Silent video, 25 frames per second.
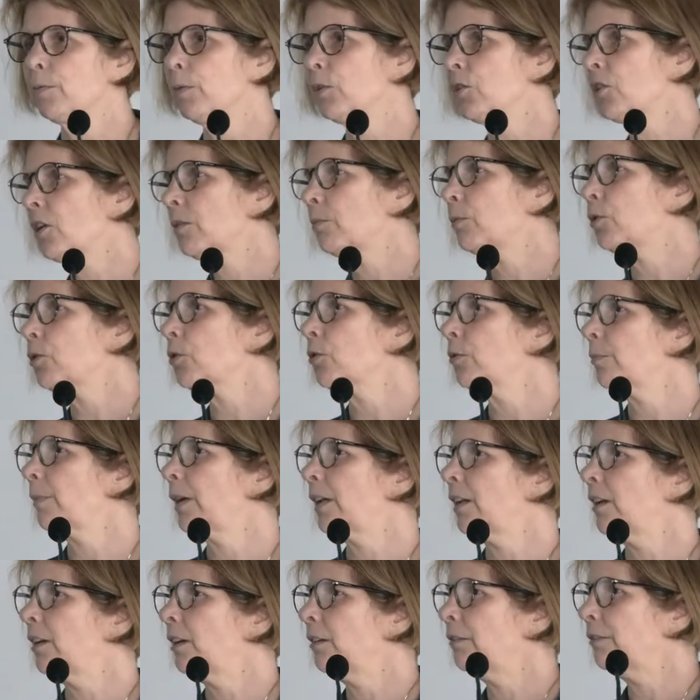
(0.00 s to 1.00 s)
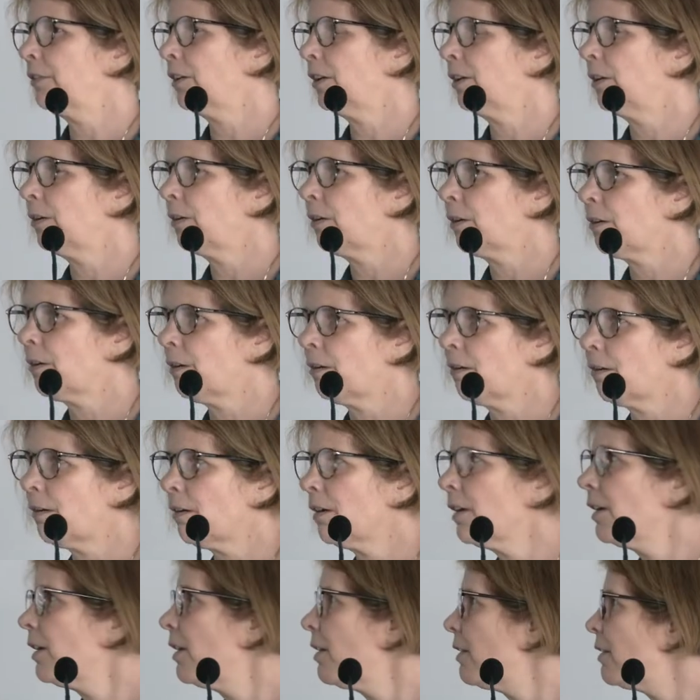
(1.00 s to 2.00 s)
which I'm sure many of you are
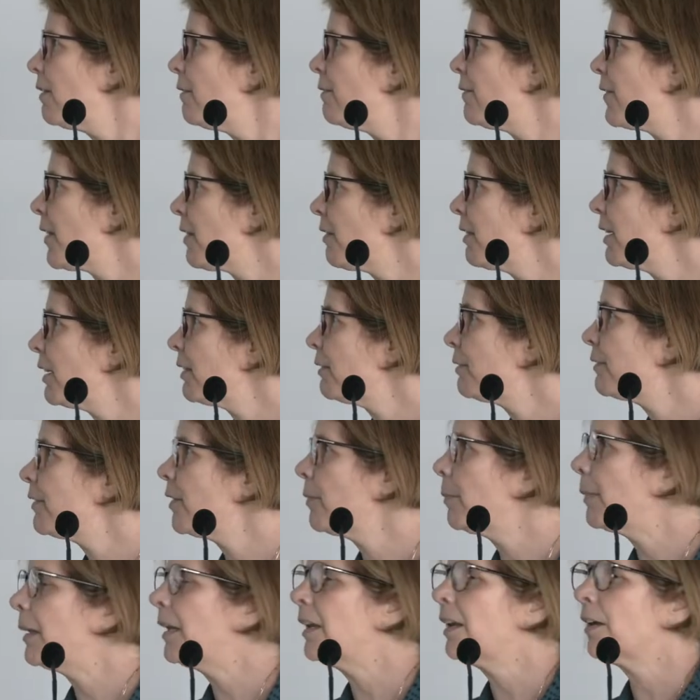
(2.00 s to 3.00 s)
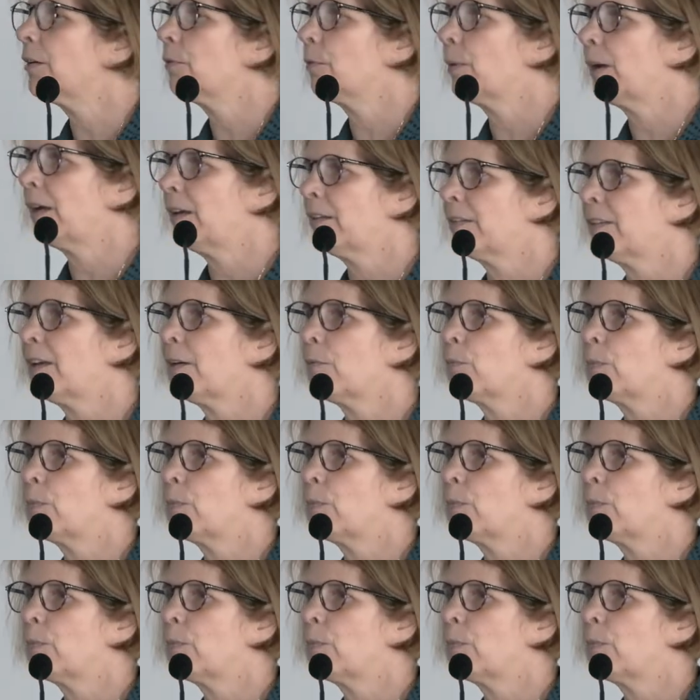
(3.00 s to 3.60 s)
very familiar with.